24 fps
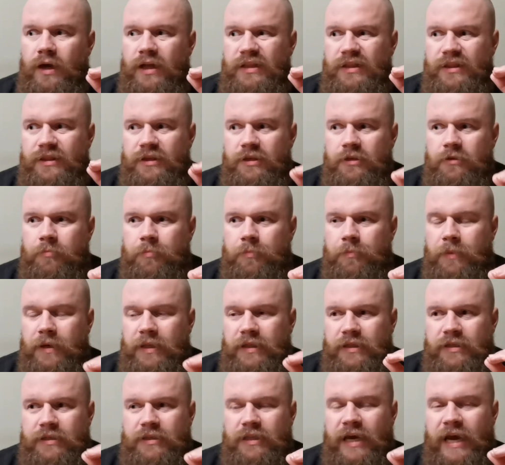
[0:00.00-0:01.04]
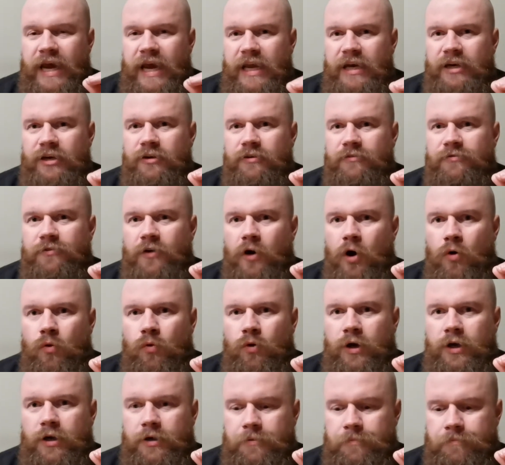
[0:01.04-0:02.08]
little hint of
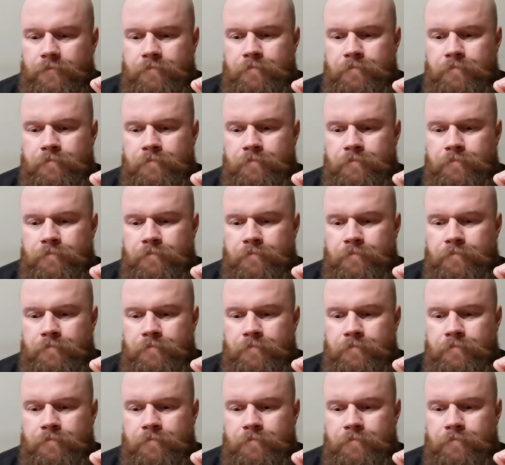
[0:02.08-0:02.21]
oak.